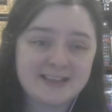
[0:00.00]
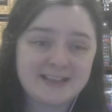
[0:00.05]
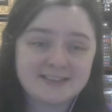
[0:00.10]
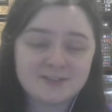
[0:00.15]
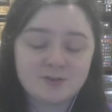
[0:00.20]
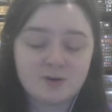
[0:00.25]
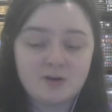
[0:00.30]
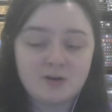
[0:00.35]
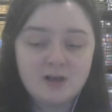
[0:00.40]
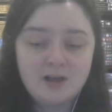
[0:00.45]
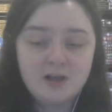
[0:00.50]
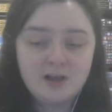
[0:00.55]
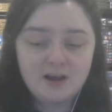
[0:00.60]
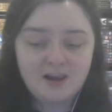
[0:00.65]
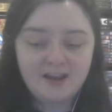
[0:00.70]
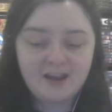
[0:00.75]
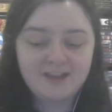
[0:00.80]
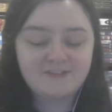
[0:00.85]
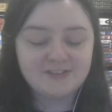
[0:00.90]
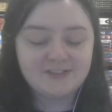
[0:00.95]
It's not
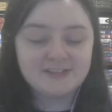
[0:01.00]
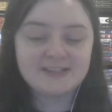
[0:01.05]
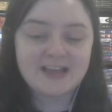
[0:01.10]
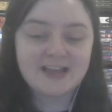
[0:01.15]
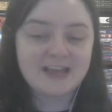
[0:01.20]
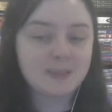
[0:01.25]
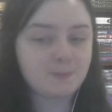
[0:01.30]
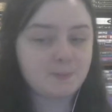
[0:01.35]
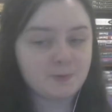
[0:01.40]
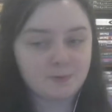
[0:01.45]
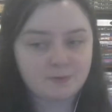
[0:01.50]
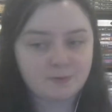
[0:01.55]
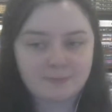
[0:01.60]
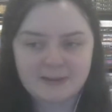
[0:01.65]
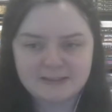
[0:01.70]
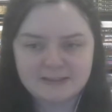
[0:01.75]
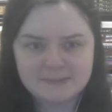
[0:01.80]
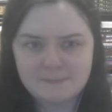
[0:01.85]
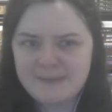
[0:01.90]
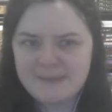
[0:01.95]
life and death, but we're
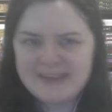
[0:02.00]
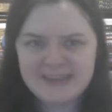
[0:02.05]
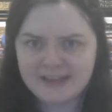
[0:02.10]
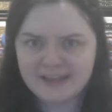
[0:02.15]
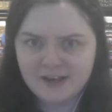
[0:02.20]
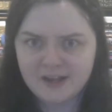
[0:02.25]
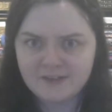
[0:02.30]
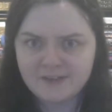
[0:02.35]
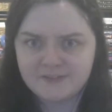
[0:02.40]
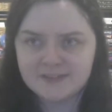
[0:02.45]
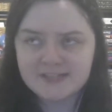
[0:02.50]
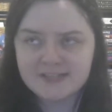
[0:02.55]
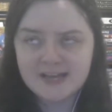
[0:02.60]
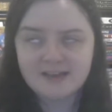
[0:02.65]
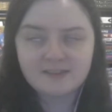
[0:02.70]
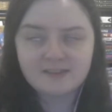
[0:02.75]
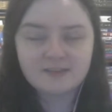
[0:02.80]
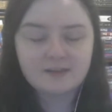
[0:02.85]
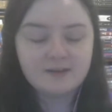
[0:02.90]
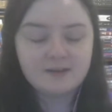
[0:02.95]
about to make it life and
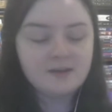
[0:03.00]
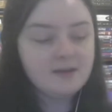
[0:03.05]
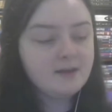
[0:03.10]
death.